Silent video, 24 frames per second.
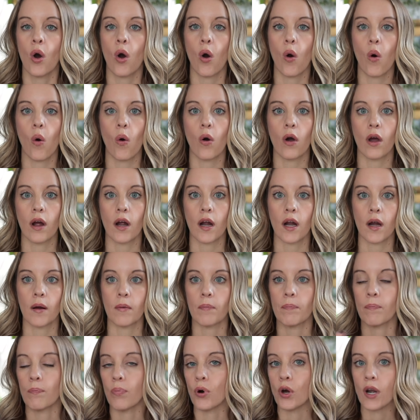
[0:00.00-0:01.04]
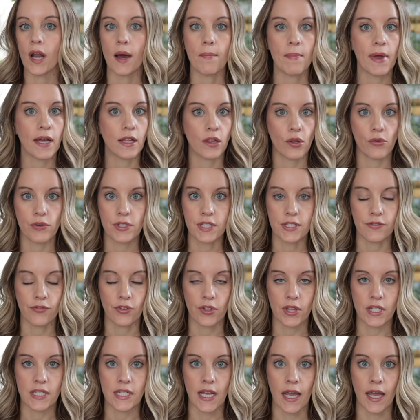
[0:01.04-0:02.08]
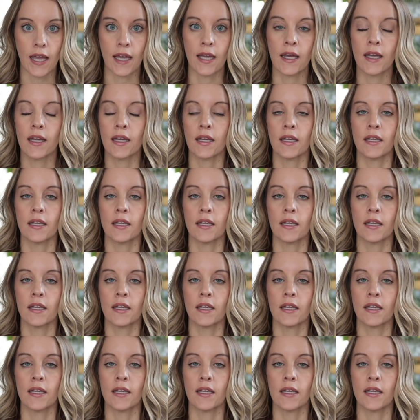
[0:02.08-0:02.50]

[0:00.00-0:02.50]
or put on my clothes for the day.